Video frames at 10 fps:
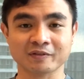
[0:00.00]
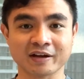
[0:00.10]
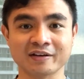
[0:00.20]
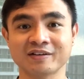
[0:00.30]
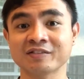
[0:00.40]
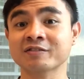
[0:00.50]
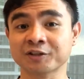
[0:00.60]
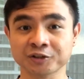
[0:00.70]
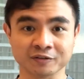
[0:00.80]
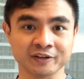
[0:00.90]
at the
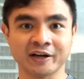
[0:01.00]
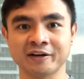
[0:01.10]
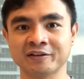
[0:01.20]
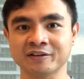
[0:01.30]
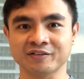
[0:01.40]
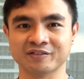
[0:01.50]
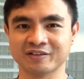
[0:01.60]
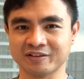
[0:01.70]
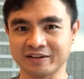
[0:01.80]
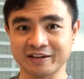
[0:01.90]
discretion of the editors,
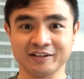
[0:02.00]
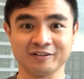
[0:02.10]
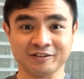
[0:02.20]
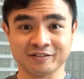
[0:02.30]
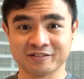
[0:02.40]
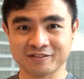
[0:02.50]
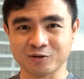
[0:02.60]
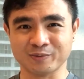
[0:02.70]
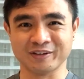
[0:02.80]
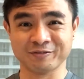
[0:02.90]
i.e. it's
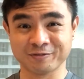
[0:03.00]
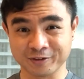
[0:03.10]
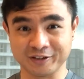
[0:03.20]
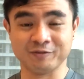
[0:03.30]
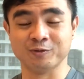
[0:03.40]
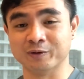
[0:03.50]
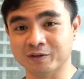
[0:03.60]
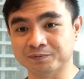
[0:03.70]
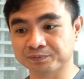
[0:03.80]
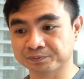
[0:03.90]
normally free, if you
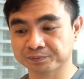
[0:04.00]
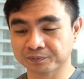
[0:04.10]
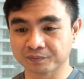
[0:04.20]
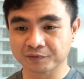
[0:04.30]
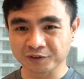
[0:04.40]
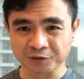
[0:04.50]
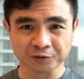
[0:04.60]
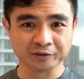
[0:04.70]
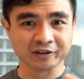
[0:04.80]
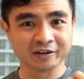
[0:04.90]
will,
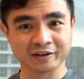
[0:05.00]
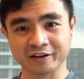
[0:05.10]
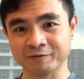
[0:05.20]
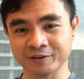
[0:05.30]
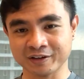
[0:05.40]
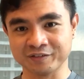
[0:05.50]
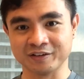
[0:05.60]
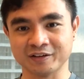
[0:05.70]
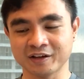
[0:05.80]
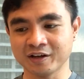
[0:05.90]
unlike
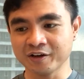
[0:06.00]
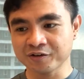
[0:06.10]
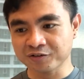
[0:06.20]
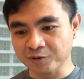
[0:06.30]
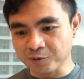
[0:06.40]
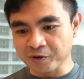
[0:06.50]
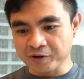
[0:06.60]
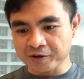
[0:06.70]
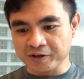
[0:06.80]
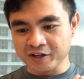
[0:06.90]
advertising. So
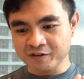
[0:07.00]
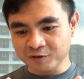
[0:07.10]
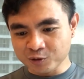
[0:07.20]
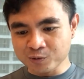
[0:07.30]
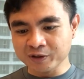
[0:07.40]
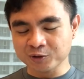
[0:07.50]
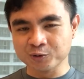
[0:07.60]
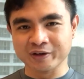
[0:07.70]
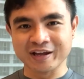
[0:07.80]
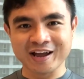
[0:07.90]
if you were
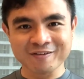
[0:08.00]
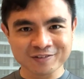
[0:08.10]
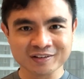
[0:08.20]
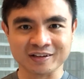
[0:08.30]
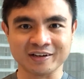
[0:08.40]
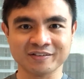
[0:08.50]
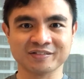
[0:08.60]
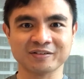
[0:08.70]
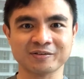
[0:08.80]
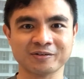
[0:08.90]
to advertise
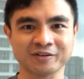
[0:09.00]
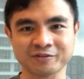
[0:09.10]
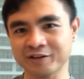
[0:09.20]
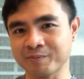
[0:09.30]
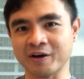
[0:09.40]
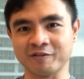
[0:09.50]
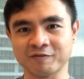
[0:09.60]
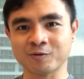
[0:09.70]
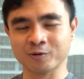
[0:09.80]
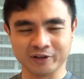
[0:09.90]
on a 3 by
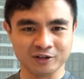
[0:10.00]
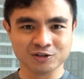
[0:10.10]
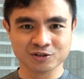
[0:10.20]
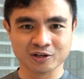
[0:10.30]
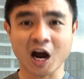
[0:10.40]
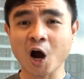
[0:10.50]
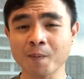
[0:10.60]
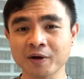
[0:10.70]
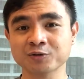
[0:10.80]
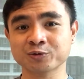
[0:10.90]
4 inch, how
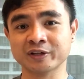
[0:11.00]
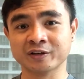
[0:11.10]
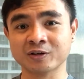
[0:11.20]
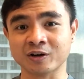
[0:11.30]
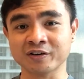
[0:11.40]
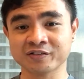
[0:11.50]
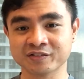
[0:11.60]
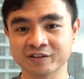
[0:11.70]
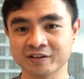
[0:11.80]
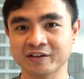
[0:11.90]
much would that
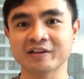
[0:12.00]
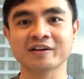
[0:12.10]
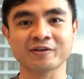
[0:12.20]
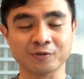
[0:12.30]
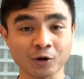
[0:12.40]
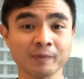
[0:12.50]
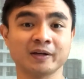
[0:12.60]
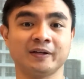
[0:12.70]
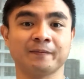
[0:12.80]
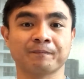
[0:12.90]
cost normally?